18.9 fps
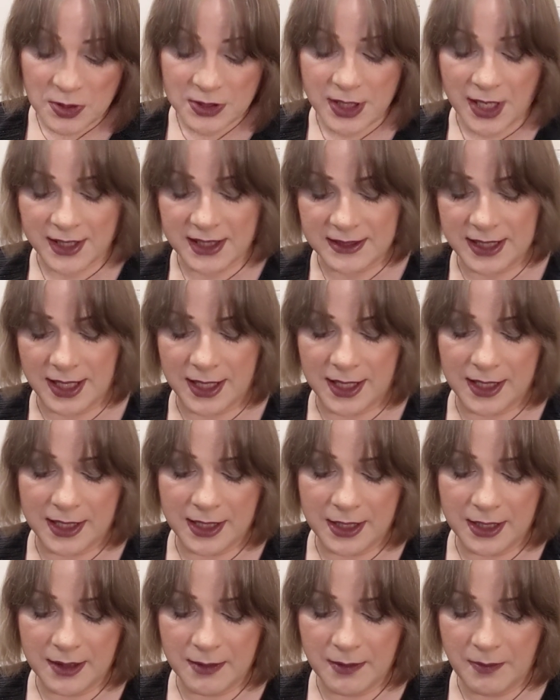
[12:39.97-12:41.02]
sad it's
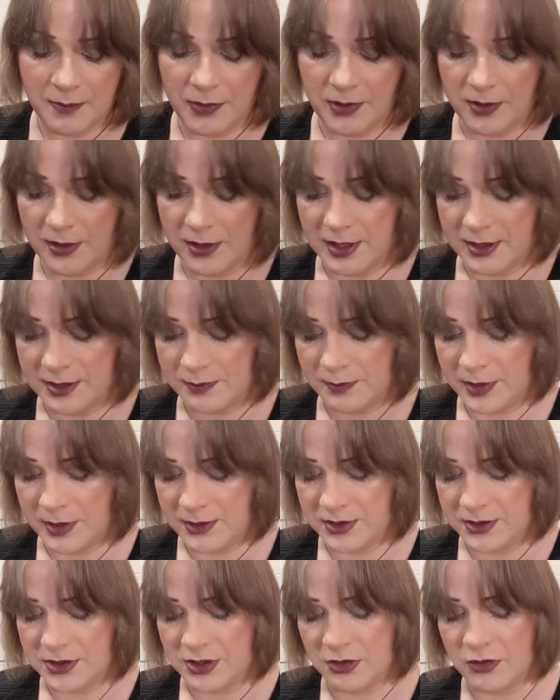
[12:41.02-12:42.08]
ending, but it's been
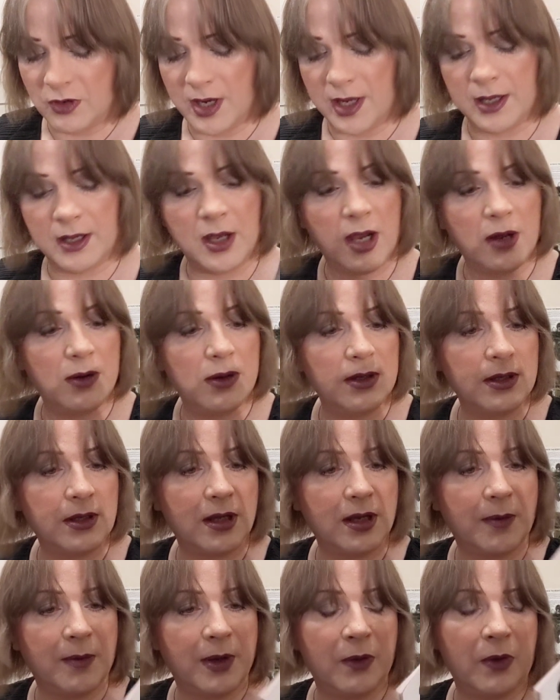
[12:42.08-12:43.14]
such a great
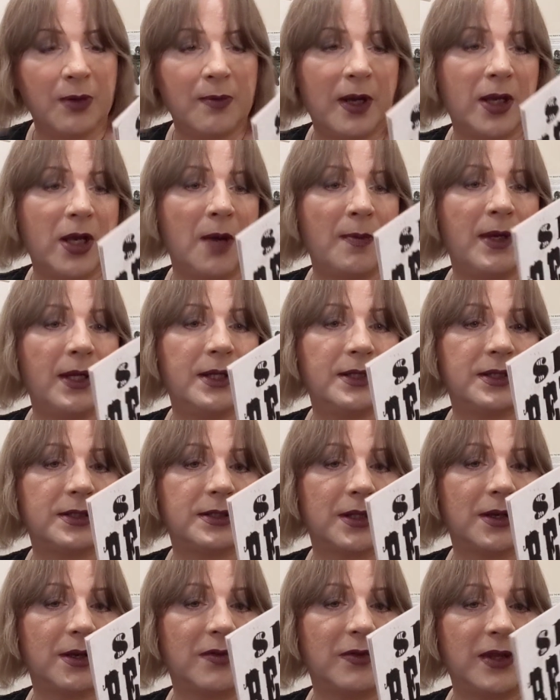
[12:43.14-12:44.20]
comic. One of my comics
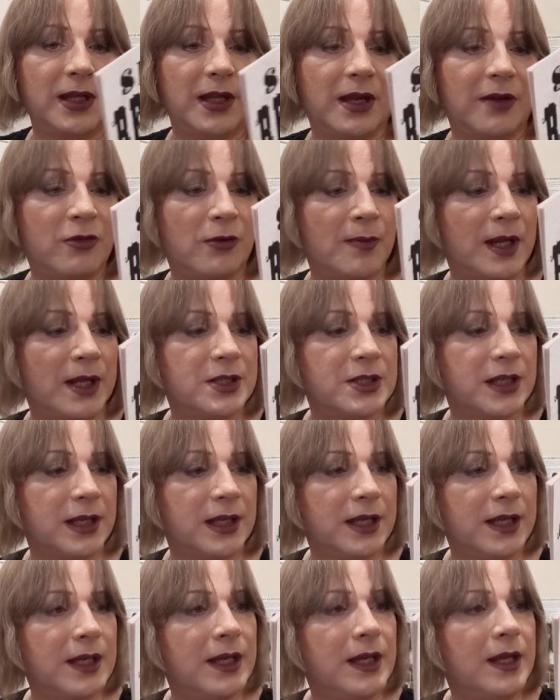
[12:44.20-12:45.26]
of the year from last
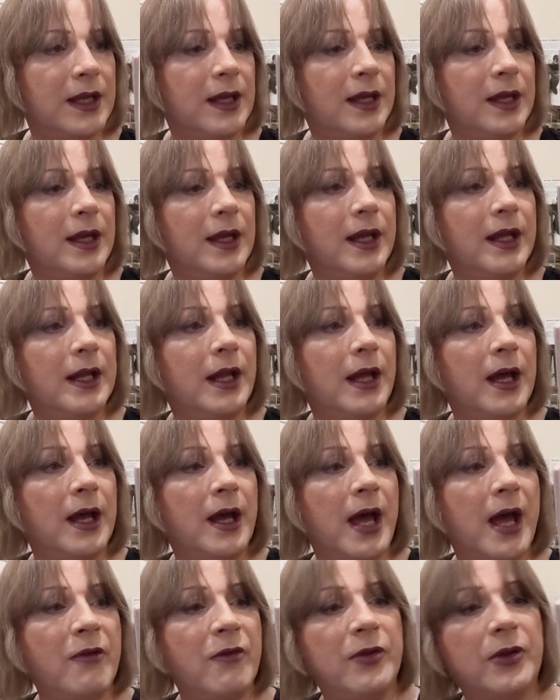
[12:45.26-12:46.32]
year.
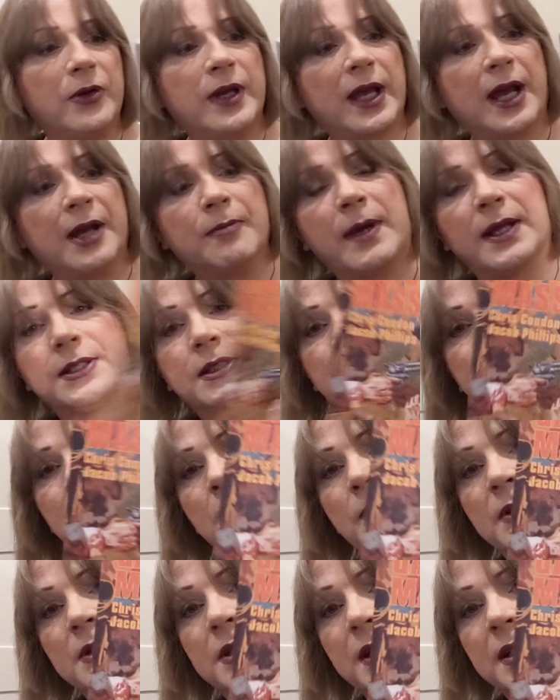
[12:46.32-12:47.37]
Enfield Gang Massacre
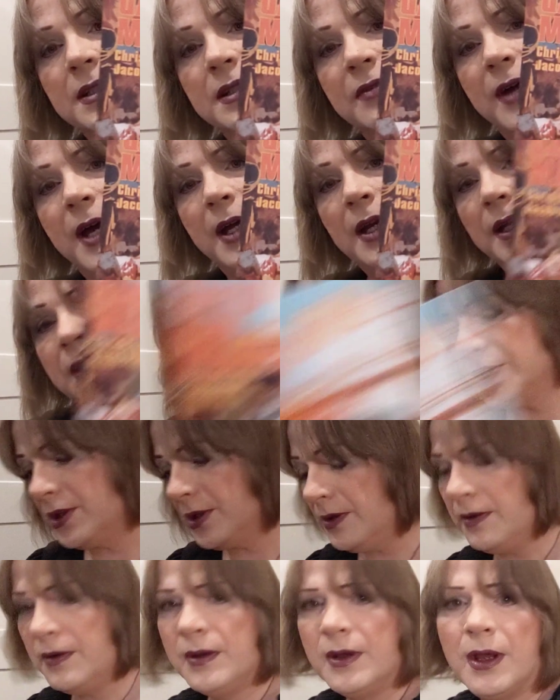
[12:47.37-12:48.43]
number 6, the final issue.